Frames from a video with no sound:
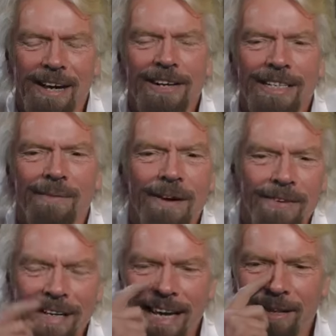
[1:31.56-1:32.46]
The only time I
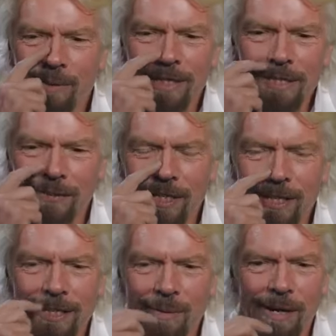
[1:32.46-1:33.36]
ever hear the word Sir
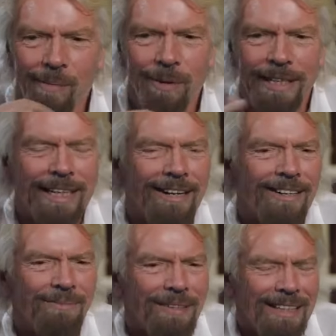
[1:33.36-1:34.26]
Richard is when I'm walking down
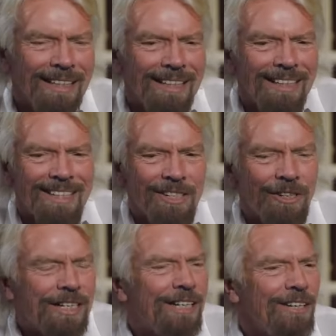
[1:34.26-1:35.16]
a
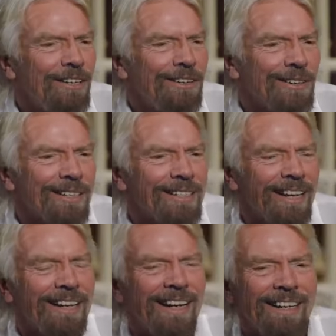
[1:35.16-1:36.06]
street in New York and
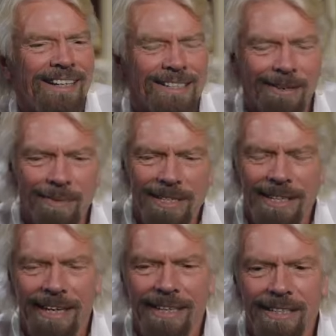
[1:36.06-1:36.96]
suddenly I hear someone
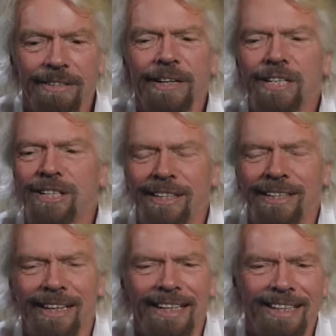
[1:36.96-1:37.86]
saying, "Sir
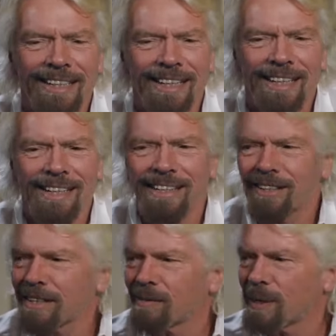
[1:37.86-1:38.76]
Richard," and I
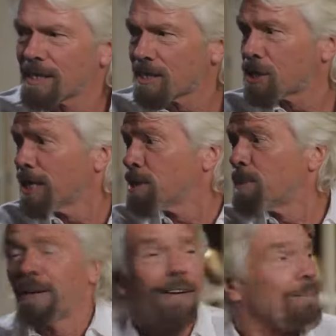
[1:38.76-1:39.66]
look, where's the
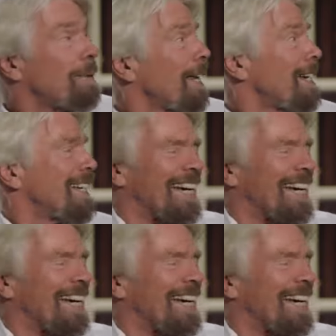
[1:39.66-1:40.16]
Shakespearean play